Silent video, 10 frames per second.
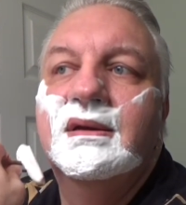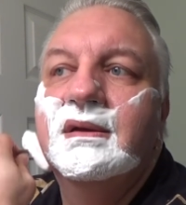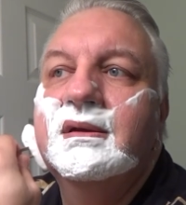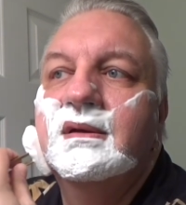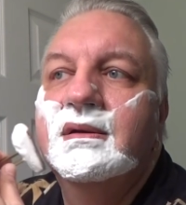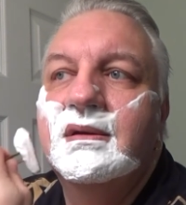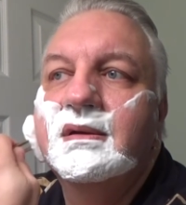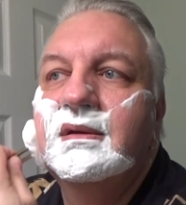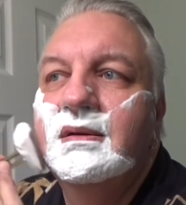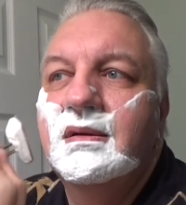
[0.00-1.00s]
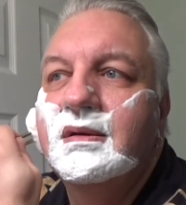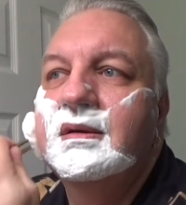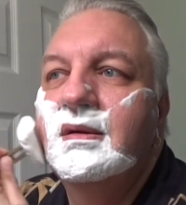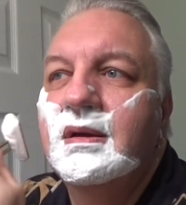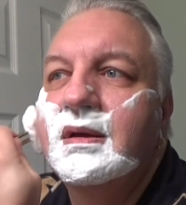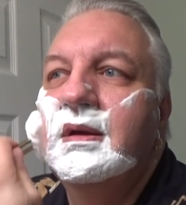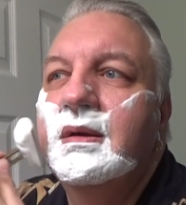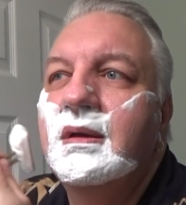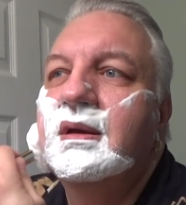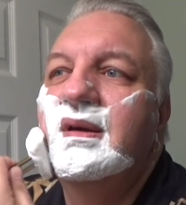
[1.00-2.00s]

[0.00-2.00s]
[no speech]